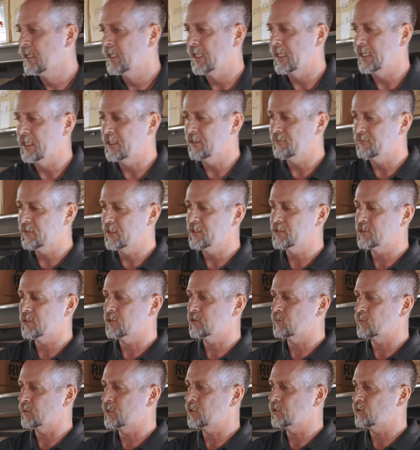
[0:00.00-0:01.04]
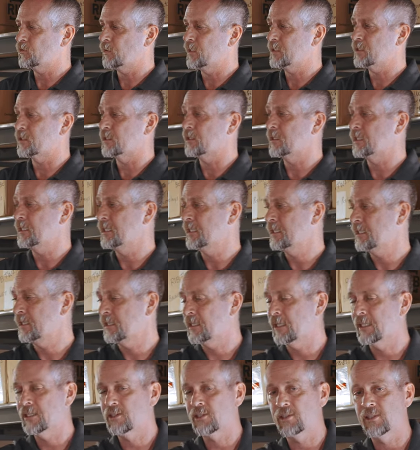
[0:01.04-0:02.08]
And if this is restricted, it
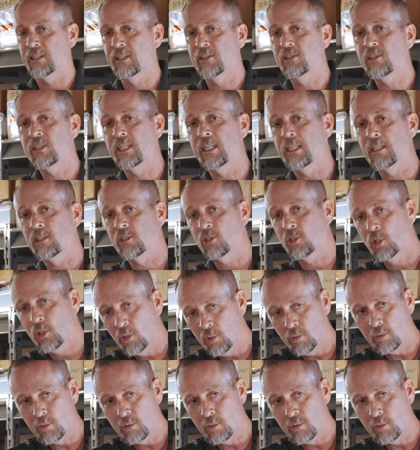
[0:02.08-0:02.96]
lets this get too